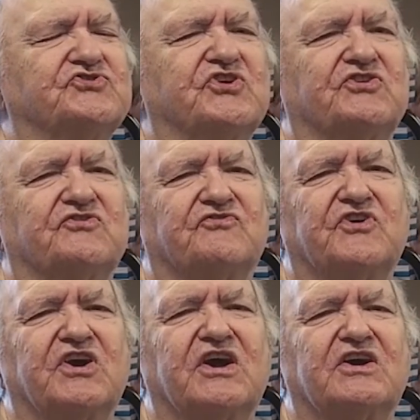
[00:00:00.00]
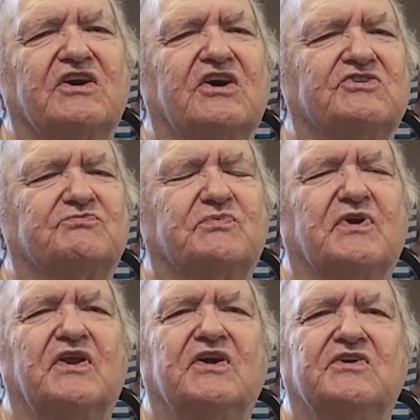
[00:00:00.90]
at the VA
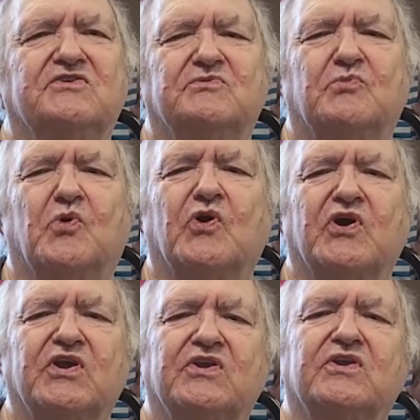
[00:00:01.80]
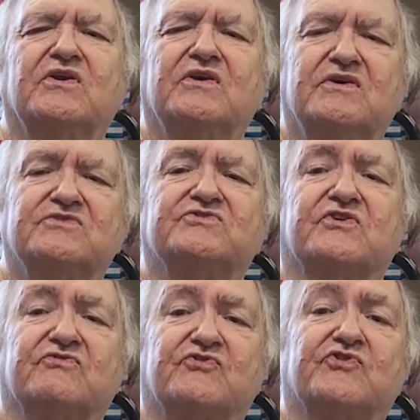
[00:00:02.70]
hospital in Des Moines
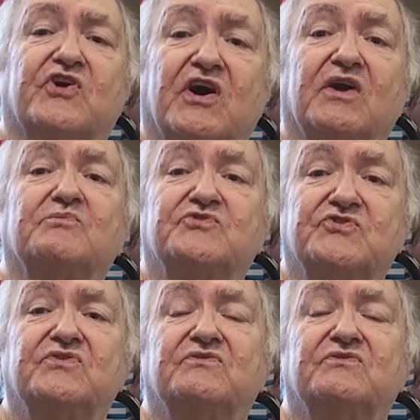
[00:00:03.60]
several times.